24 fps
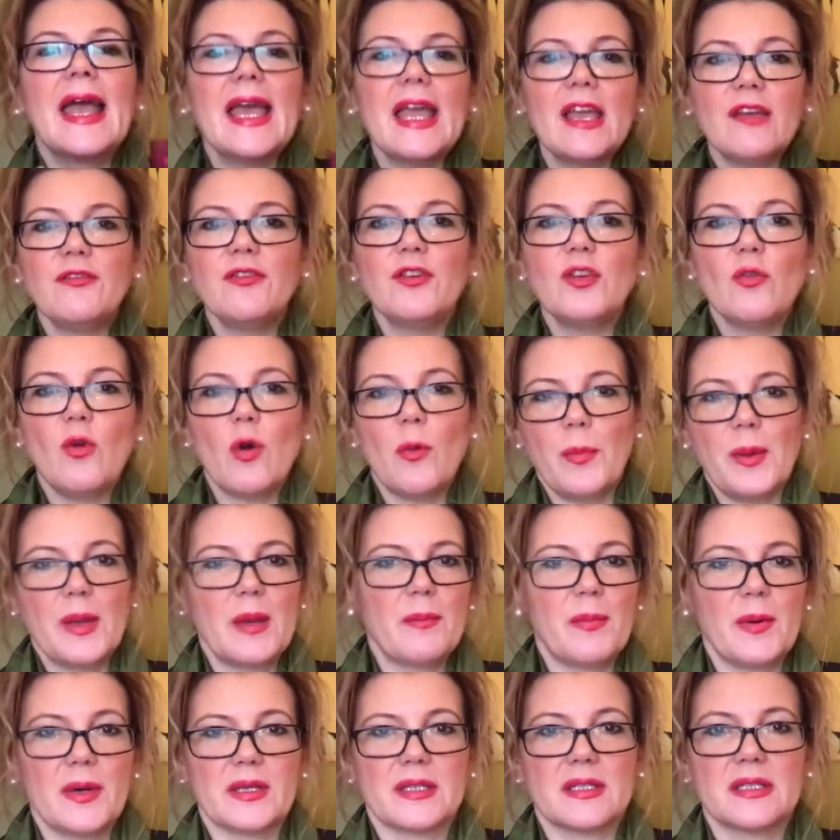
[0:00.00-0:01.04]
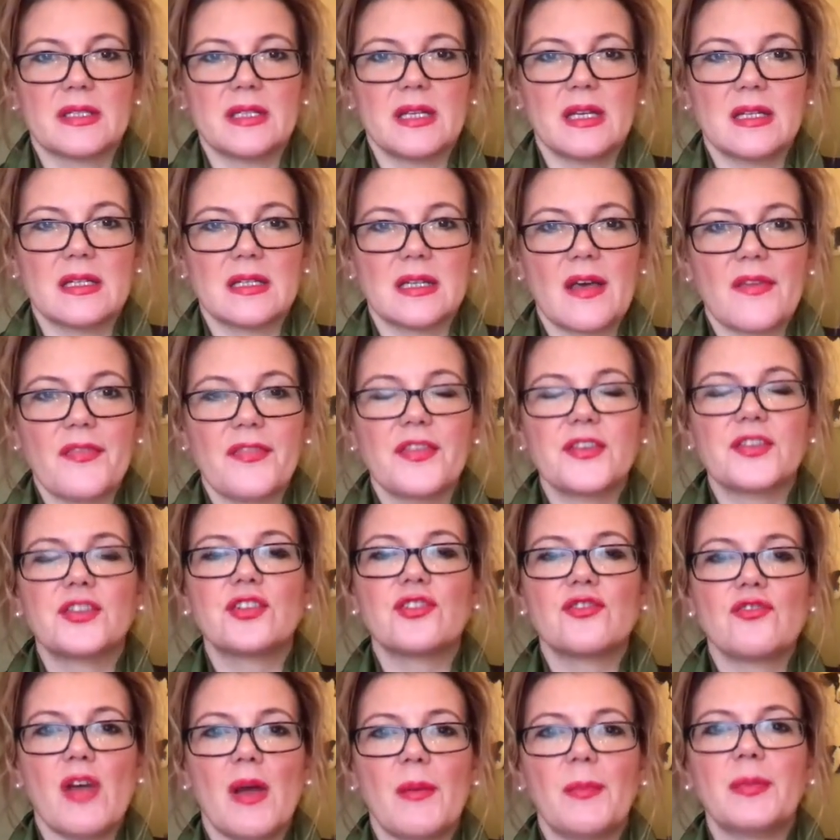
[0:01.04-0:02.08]
If you are big busted, the
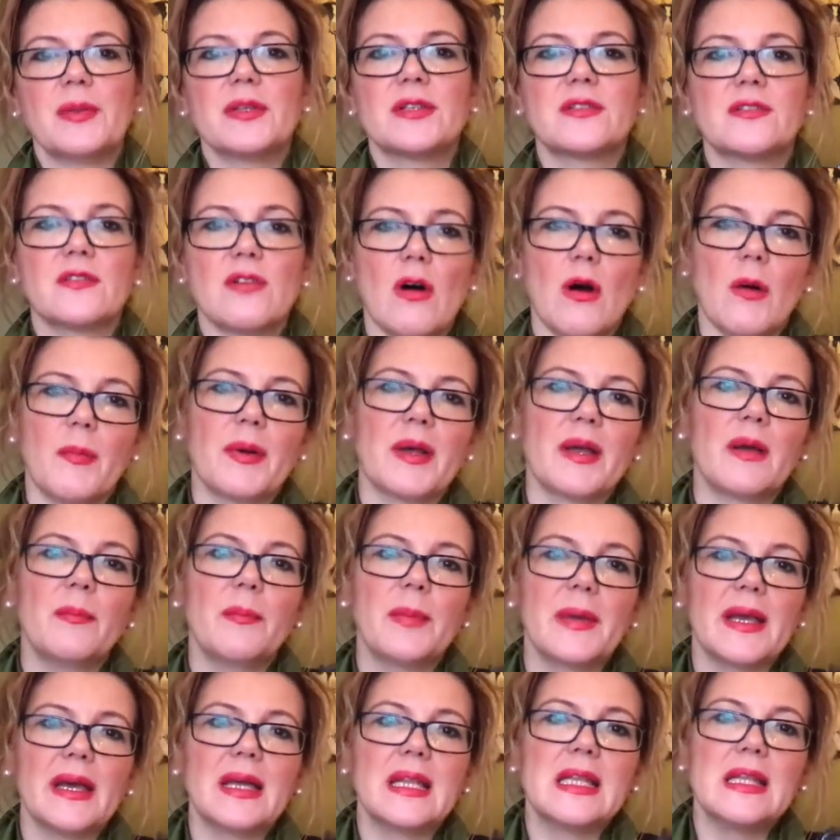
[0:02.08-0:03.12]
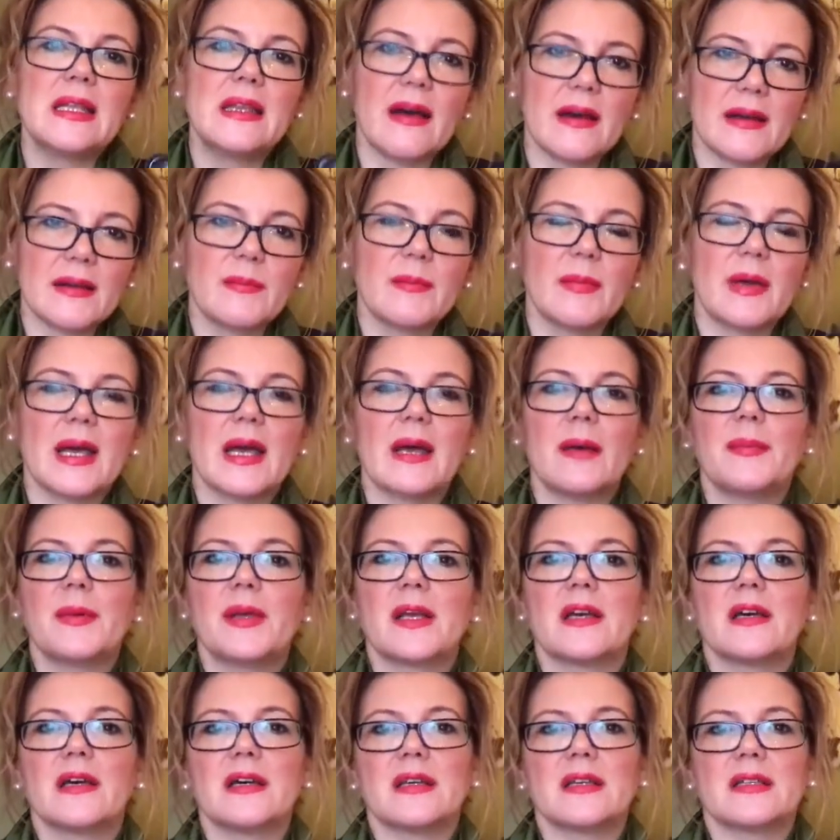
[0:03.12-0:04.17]
strapless top can be a nightmare
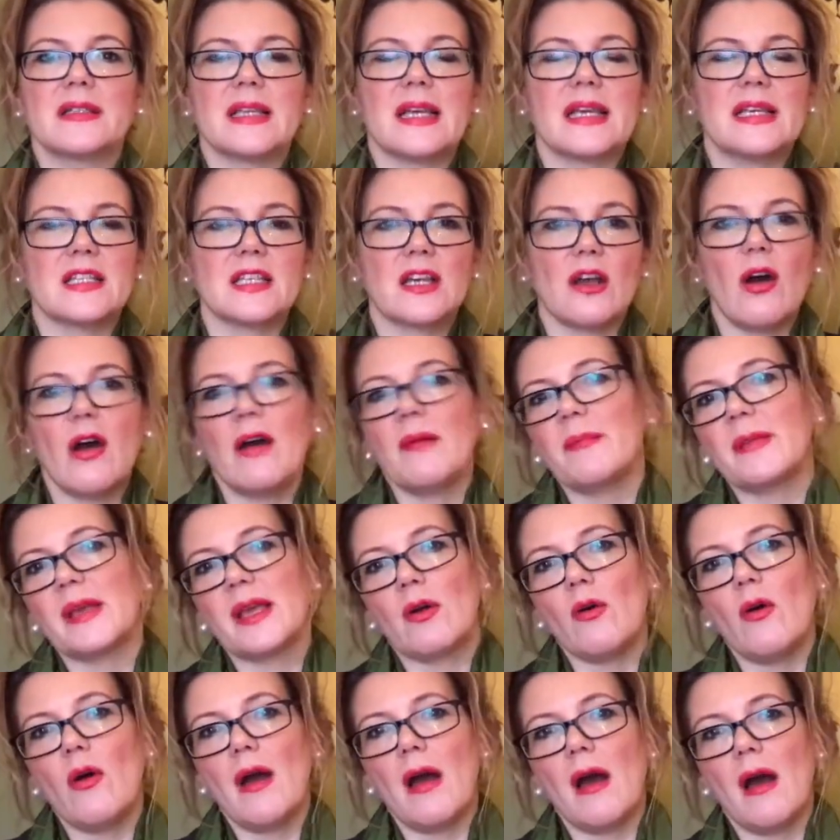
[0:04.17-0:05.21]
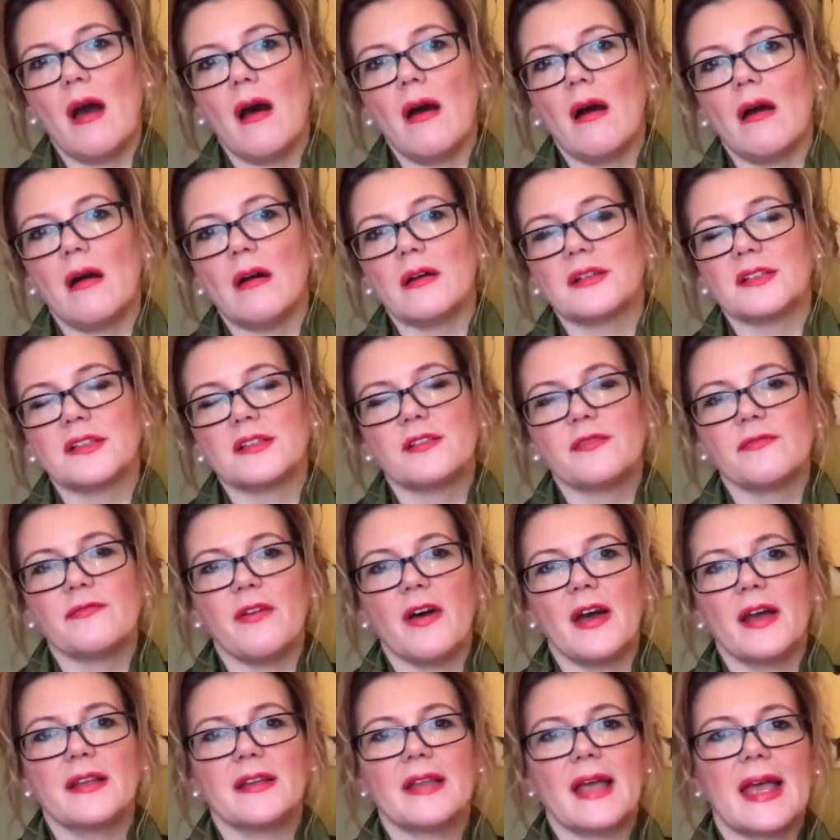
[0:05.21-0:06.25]
because it can be quite hard to
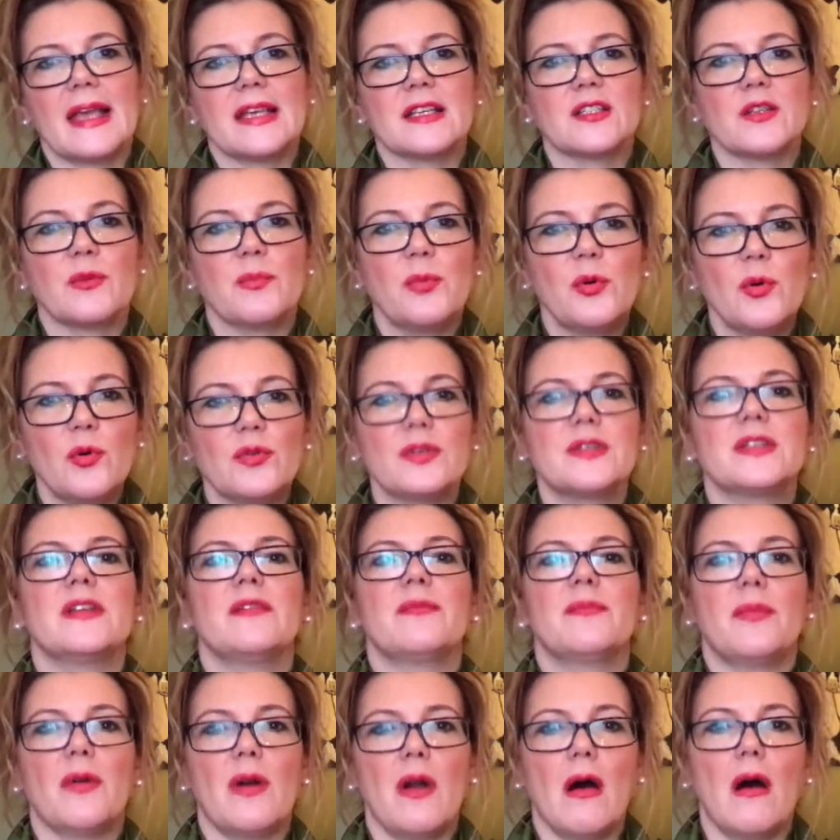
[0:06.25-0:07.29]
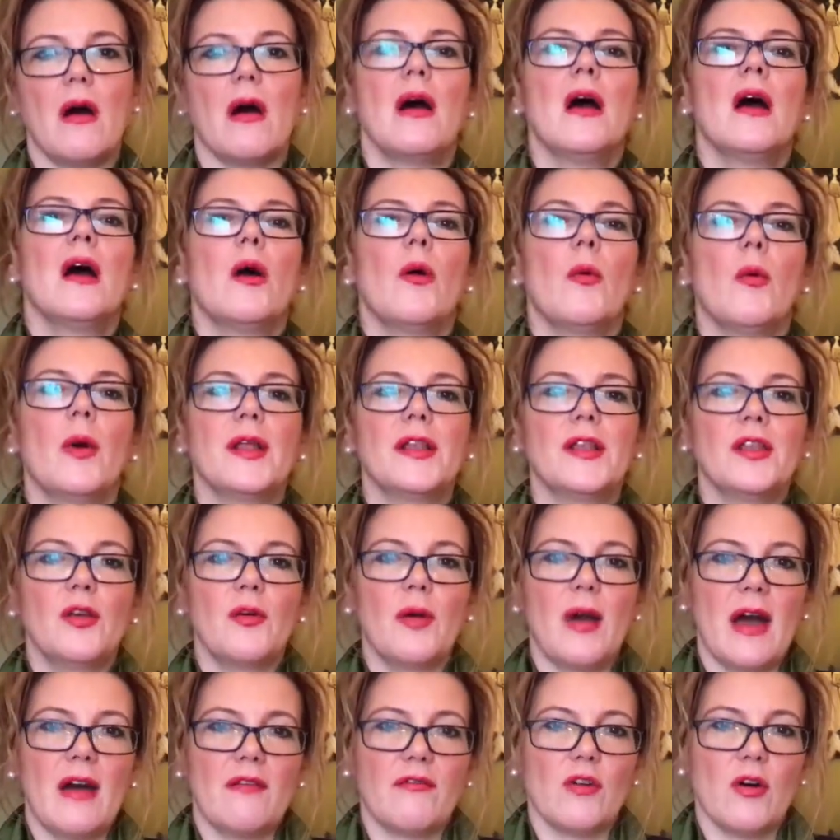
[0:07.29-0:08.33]
find a supportive bra when
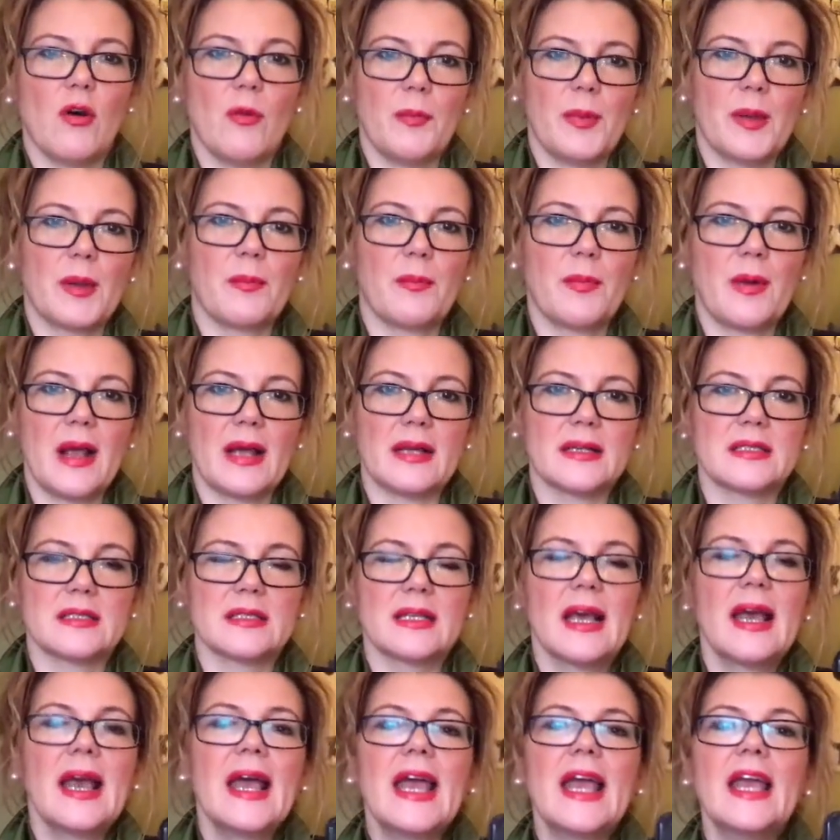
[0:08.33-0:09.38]
you have got big breasts.